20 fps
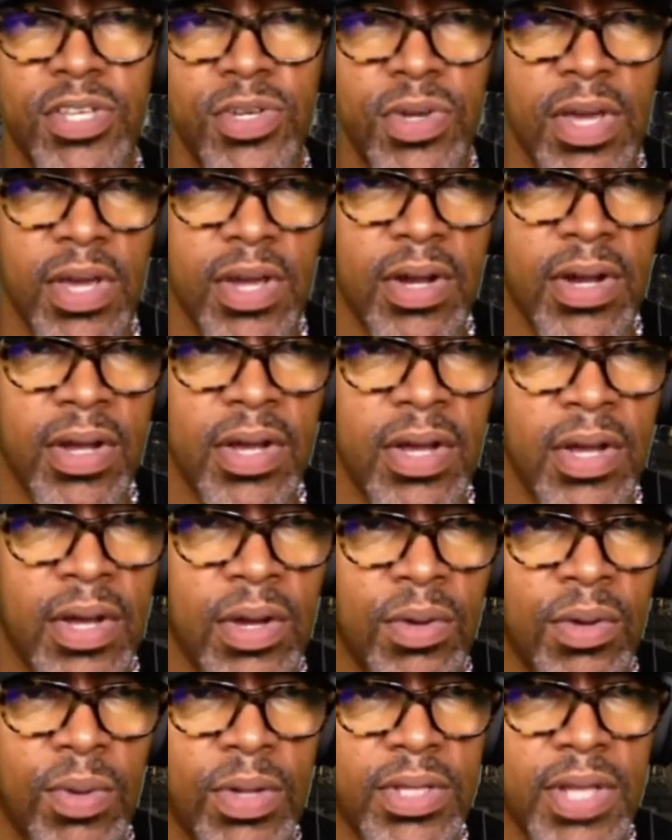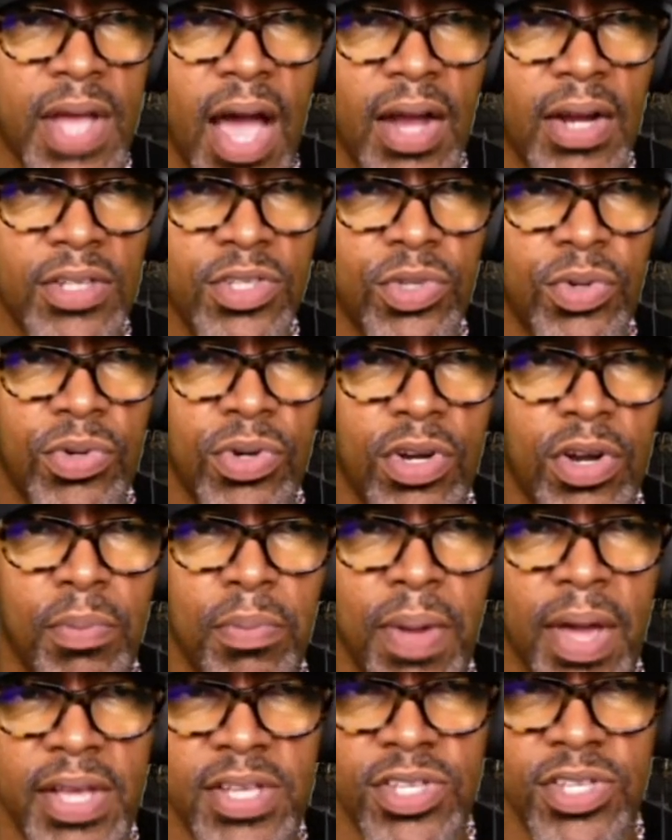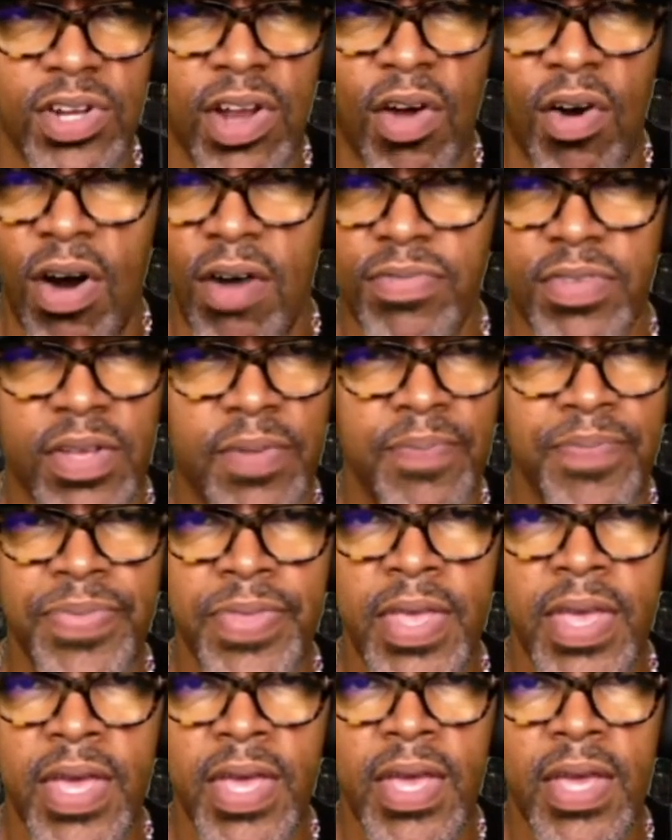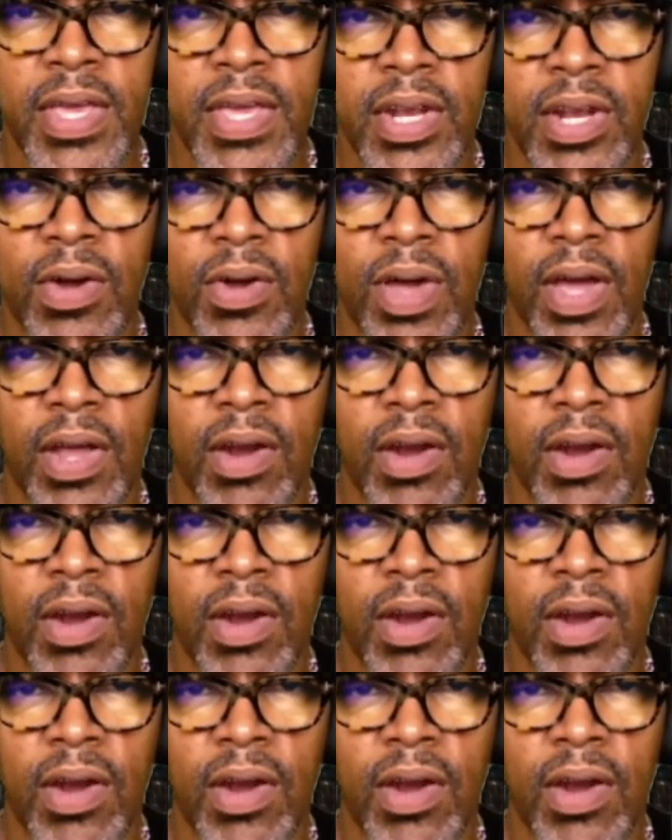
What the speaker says: you hear what Tyler's doing on the bass. And I often, in